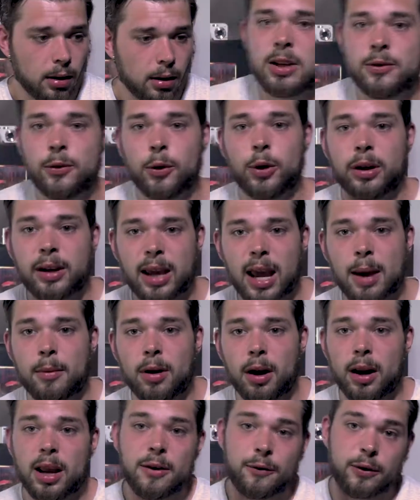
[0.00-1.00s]
It's for your
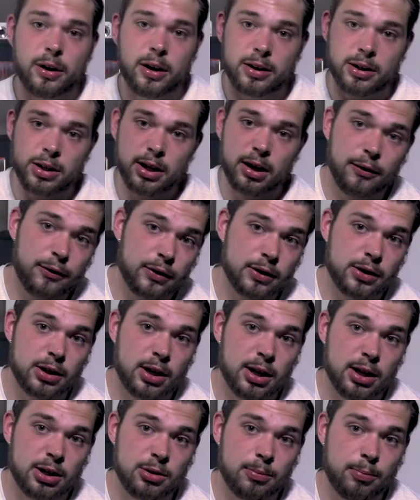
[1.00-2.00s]
camera, even if it
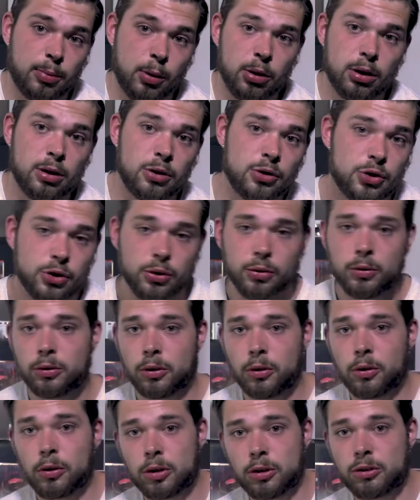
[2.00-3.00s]
is a point and
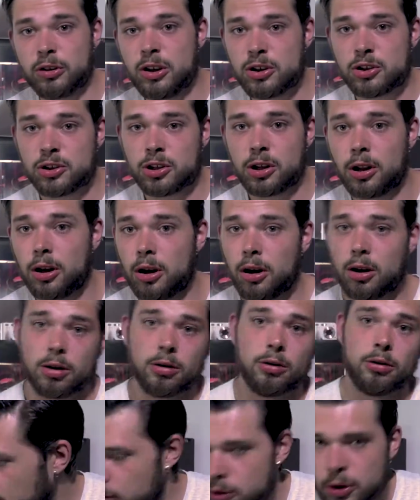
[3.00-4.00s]
shoot or a
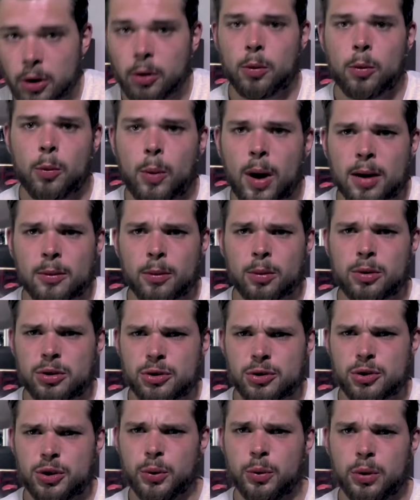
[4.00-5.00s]
DSLR. So why
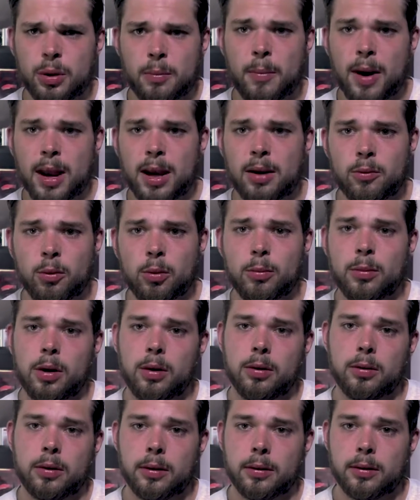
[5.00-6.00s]
would you shoot in manual
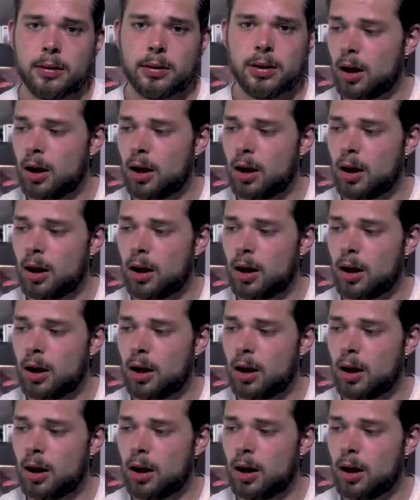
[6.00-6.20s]
mode?